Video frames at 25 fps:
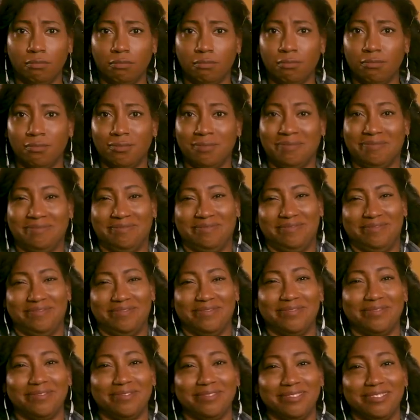
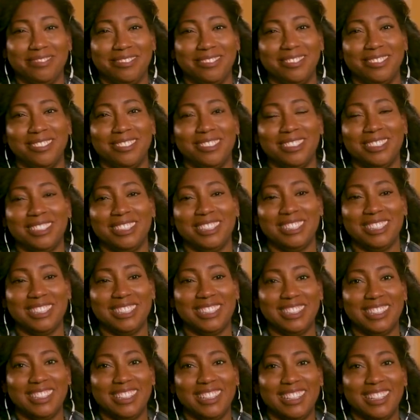
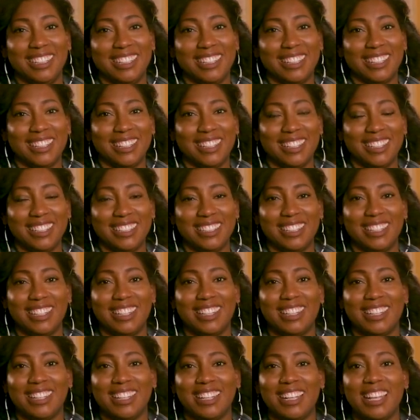
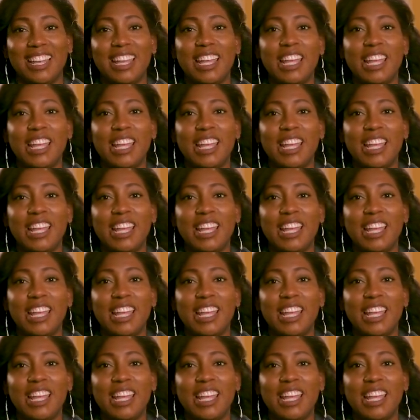(not speaking)